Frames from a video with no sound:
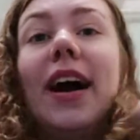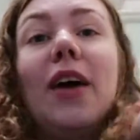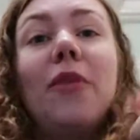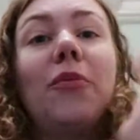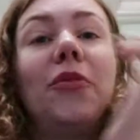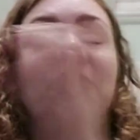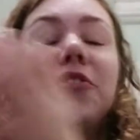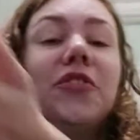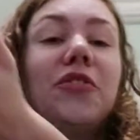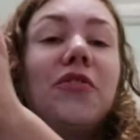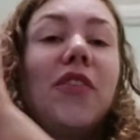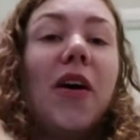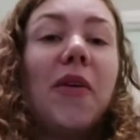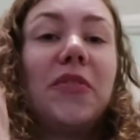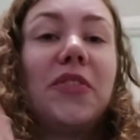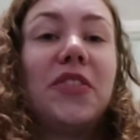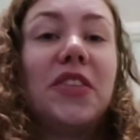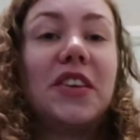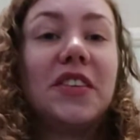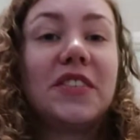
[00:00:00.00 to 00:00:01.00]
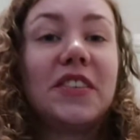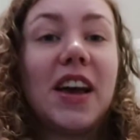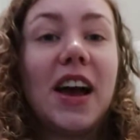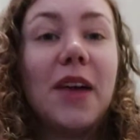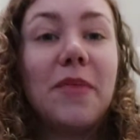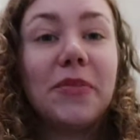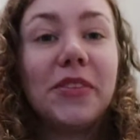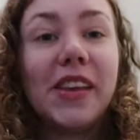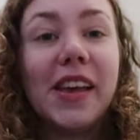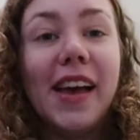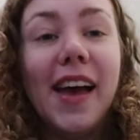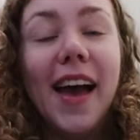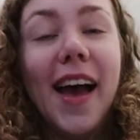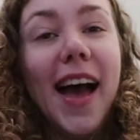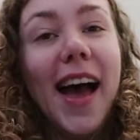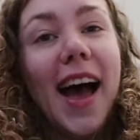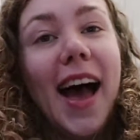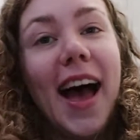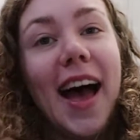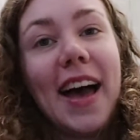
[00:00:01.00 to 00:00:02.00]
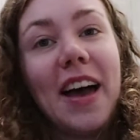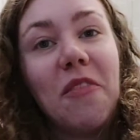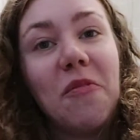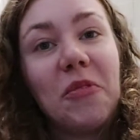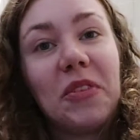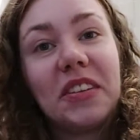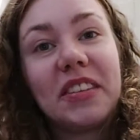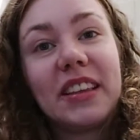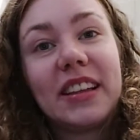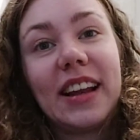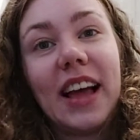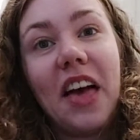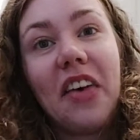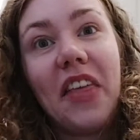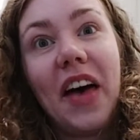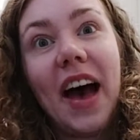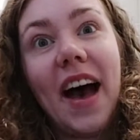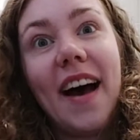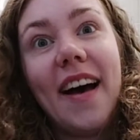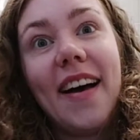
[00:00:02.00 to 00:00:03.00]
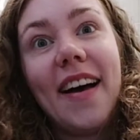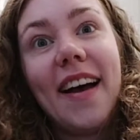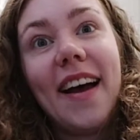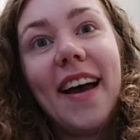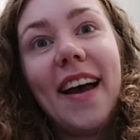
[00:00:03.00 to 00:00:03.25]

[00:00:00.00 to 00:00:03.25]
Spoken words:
I wasn't around in these times or anything like that.